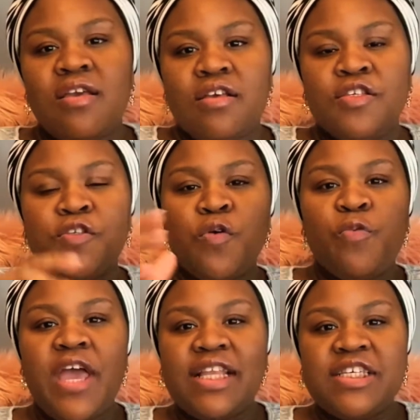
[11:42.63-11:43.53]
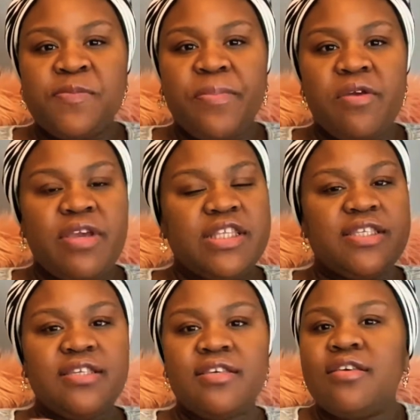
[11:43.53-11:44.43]
So we are these
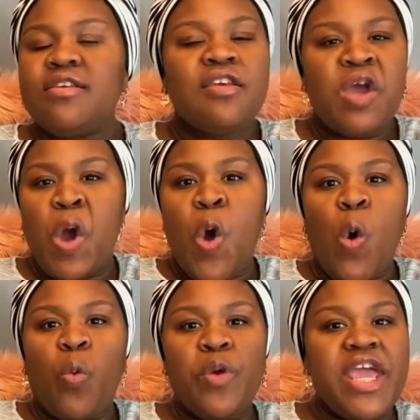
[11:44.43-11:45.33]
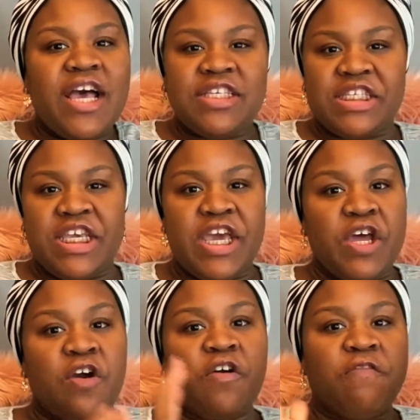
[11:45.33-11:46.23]
parents. We are scared
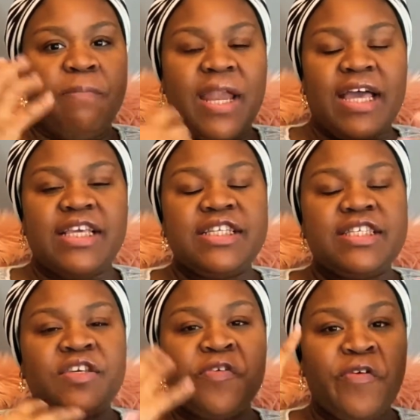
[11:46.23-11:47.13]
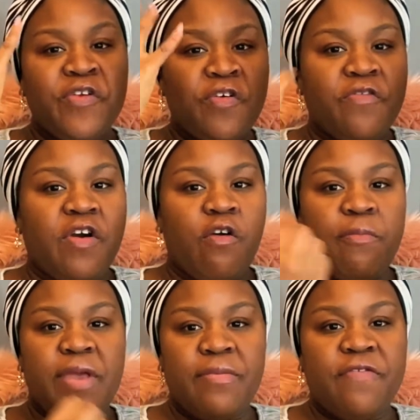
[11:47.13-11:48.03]
of blankets going over our
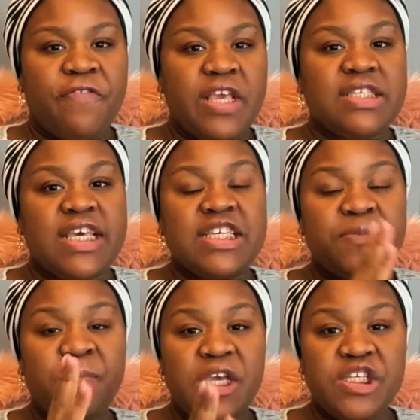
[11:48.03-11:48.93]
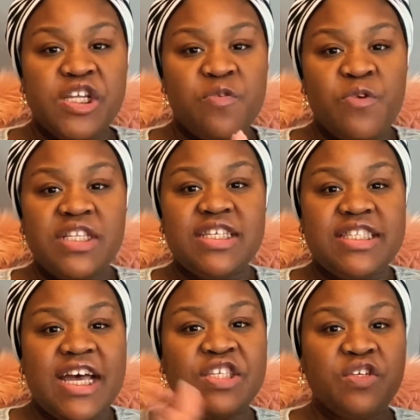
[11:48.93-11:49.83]
baby face, especially when they
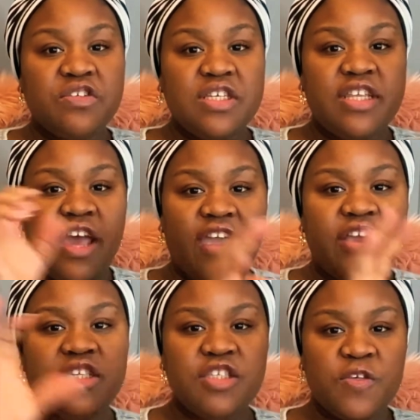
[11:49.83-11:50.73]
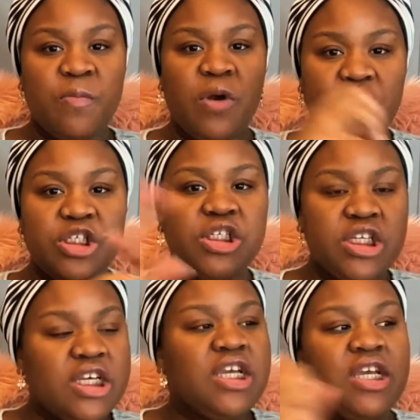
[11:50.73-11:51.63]
start using their hands so much.
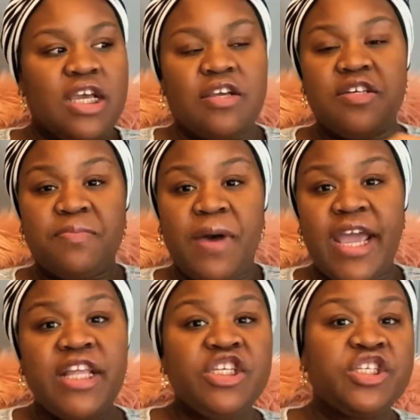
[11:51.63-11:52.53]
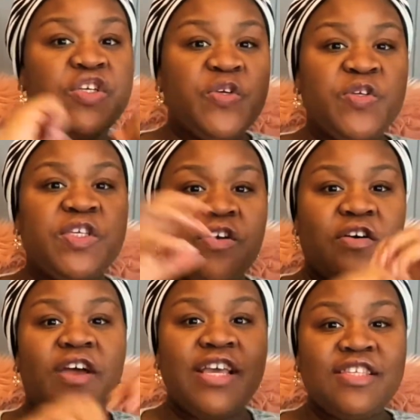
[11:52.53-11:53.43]
Because mine, she used her
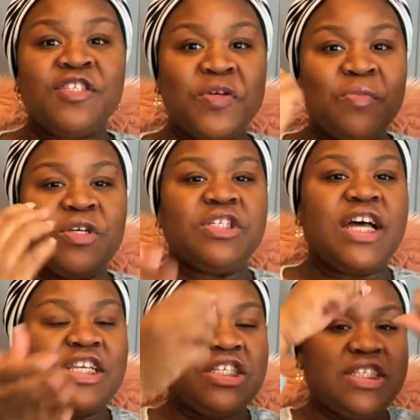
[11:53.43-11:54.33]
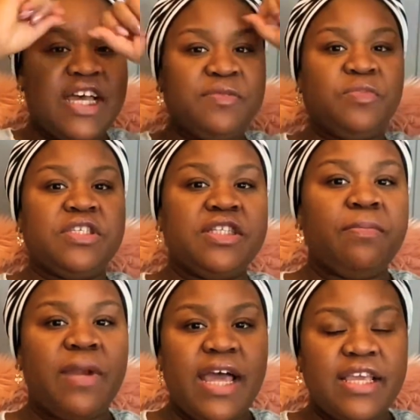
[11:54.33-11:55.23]
hands so much that she started putting the
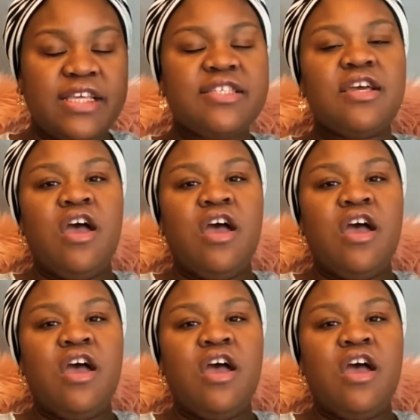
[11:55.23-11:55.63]
blanket